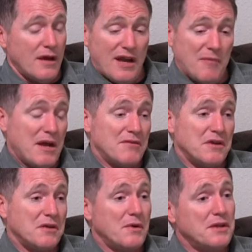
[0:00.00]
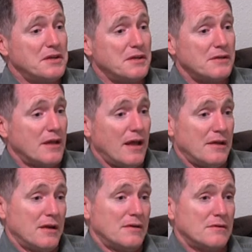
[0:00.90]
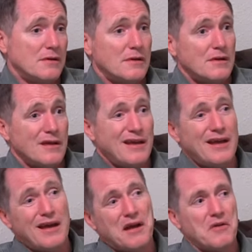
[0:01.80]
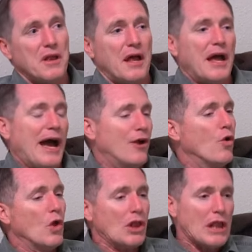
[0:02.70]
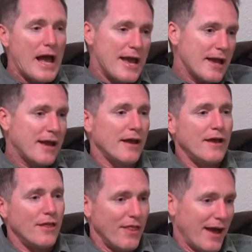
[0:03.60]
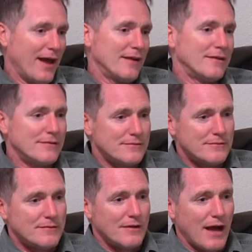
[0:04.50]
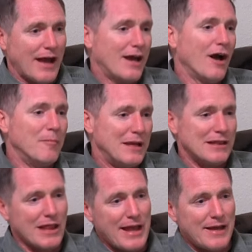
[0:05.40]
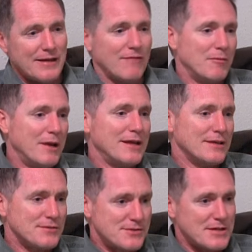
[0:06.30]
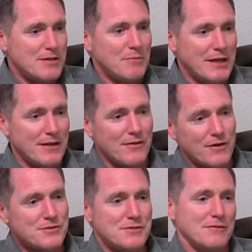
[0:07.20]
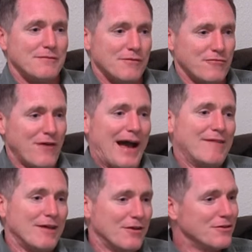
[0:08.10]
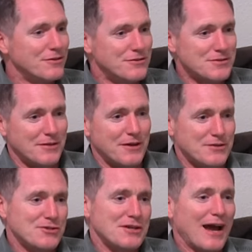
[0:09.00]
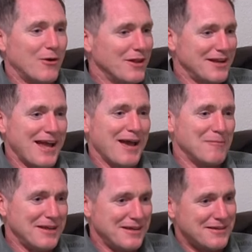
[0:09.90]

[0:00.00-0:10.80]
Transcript: And I'm not really willing to, you know, eh, I don't, I don't like that I come in late and everybody can see me, and there's the five elders and they're scowling at me.